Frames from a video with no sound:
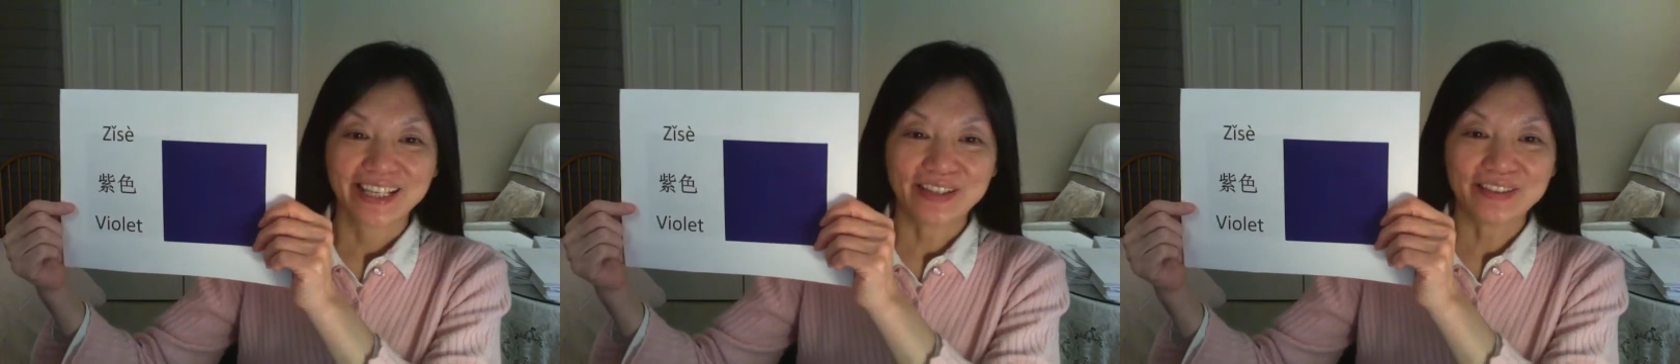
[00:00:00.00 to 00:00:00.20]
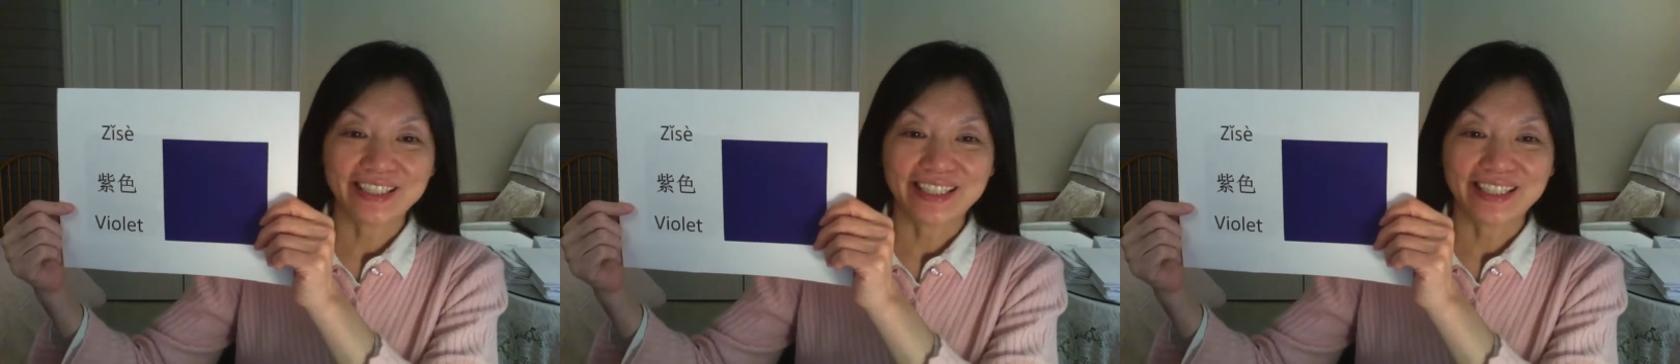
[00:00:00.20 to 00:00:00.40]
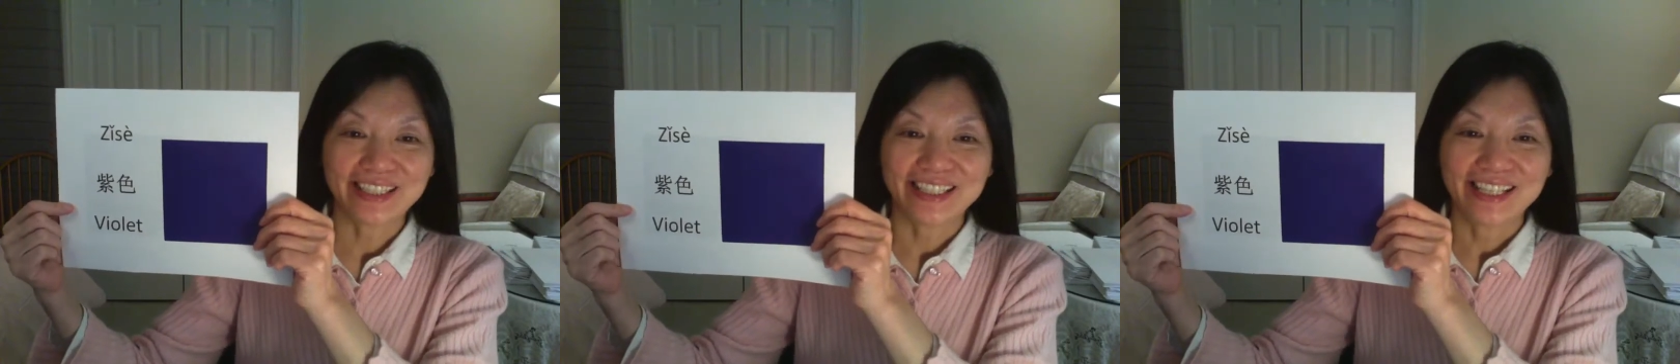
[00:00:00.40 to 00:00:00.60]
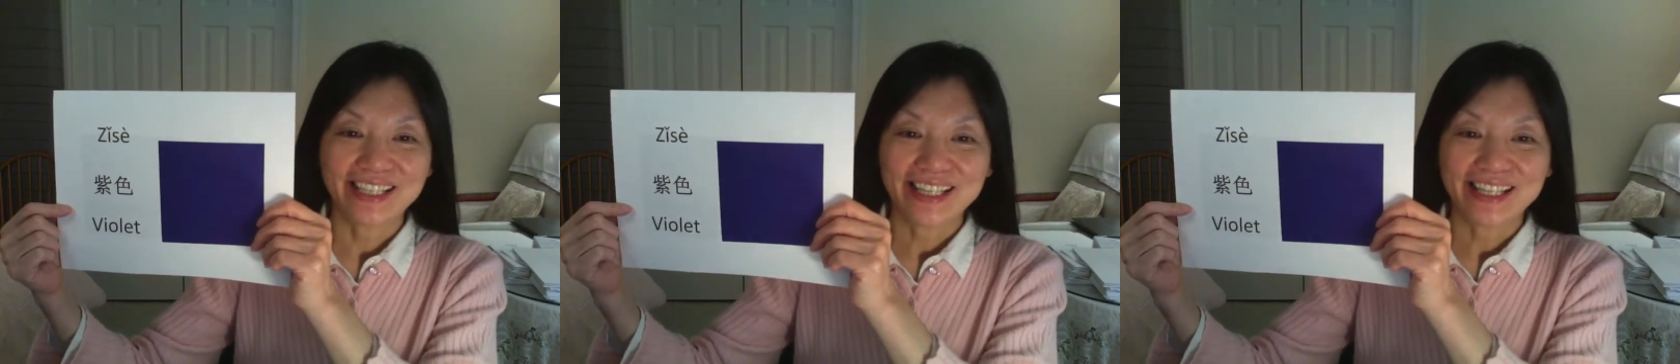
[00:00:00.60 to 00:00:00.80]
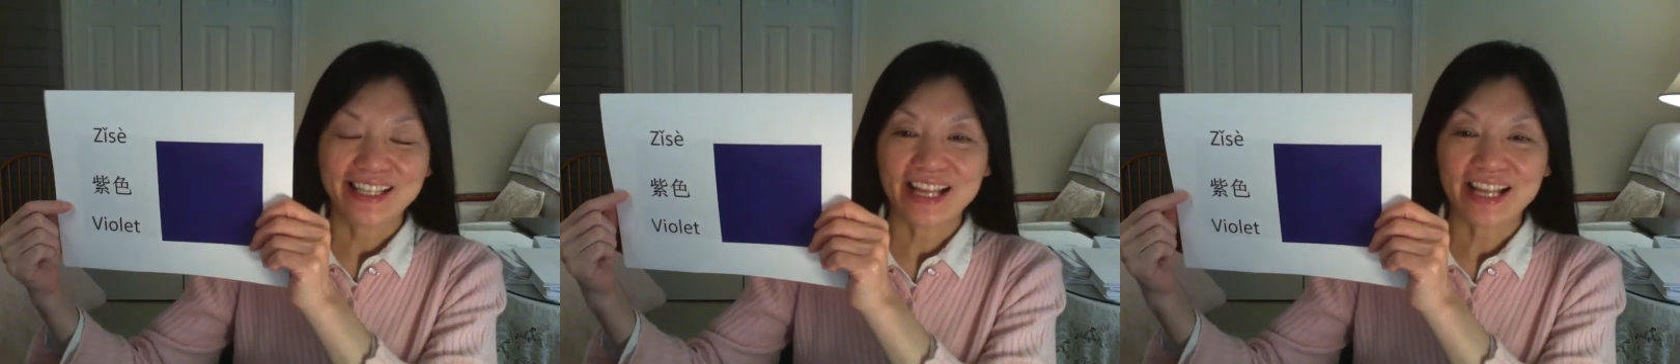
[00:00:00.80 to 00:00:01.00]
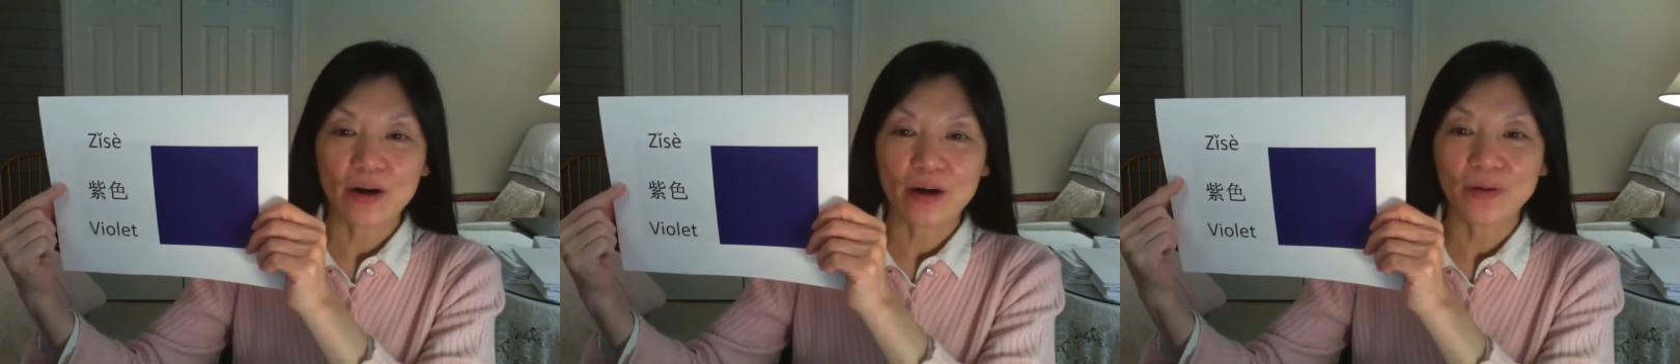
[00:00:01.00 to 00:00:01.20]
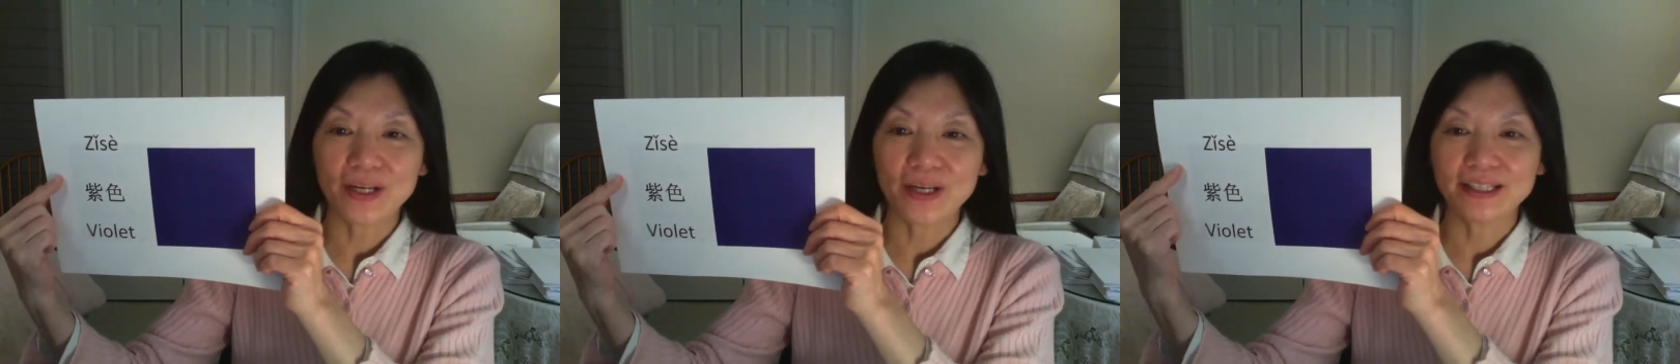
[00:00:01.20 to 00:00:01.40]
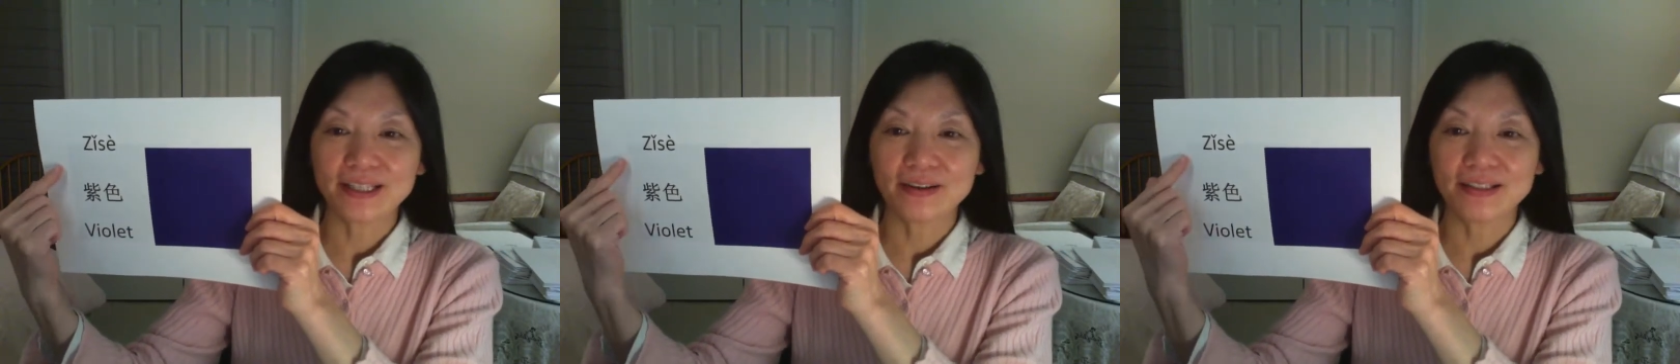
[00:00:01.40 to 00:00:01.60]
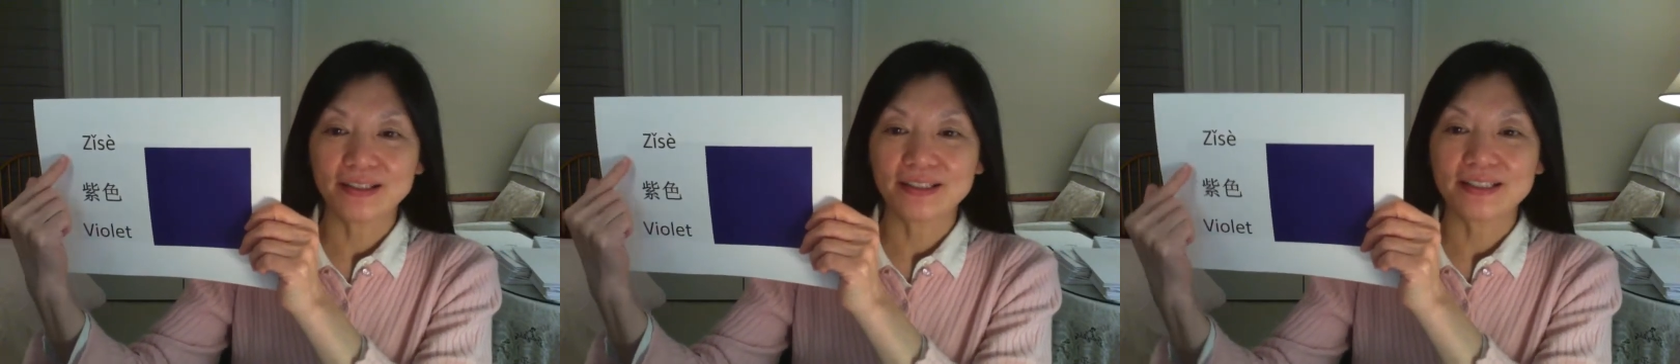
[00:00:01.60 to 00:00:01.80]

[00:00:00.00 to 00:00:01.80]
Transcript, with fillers: Okay, now we're talking